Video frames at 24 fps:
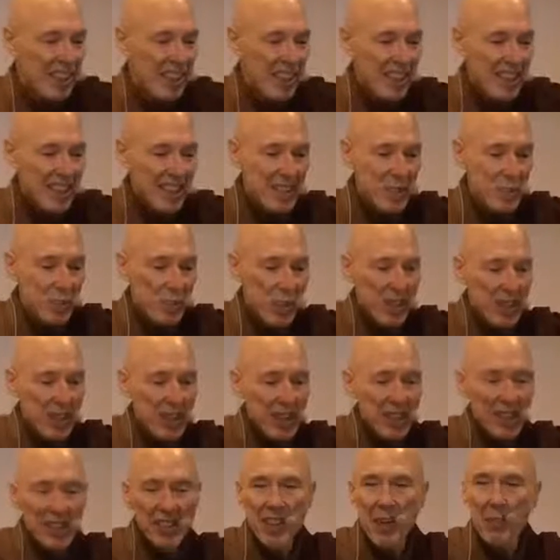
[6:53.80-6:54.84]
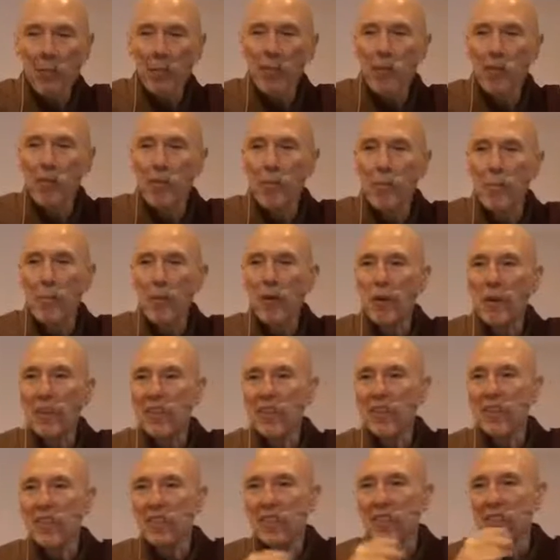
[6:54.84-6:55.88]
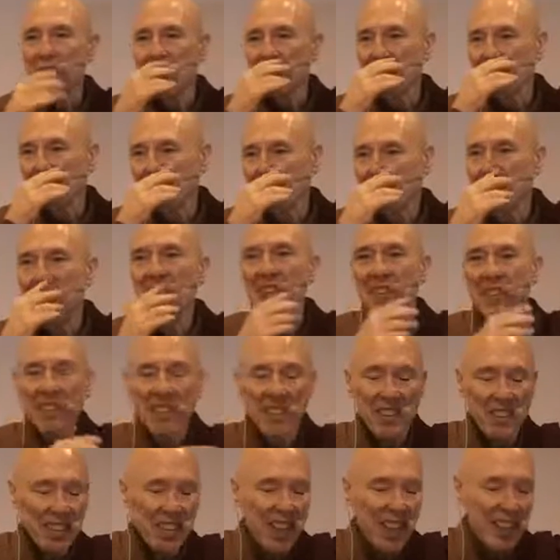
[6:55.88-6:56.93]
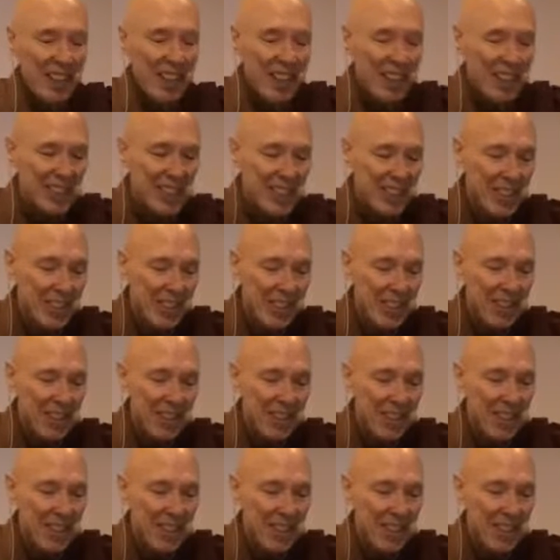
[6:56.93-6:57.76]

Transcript: is whether some of the reports of this, the narration